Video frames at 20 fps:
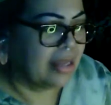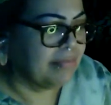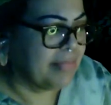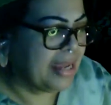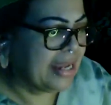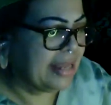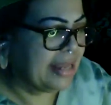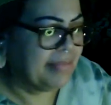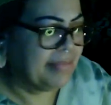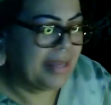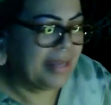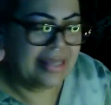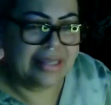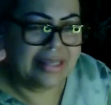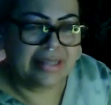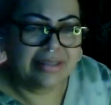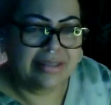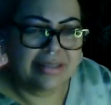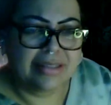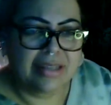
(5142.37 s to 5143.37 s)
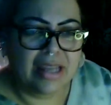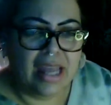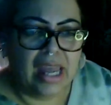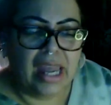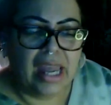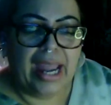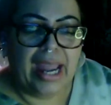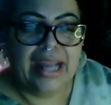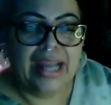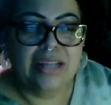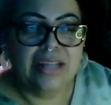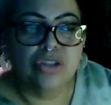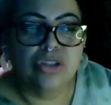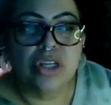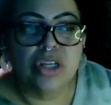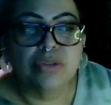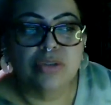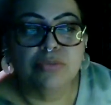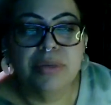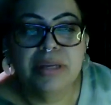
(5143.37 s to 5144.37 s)
Make it make sense. It's
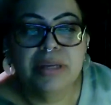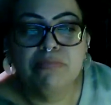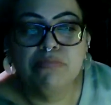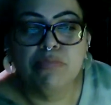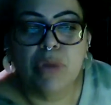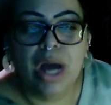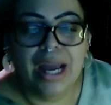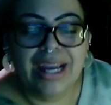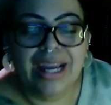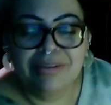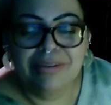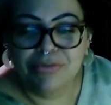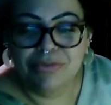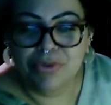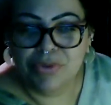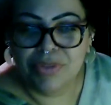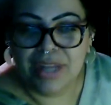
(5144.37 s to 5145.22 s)
just be mindful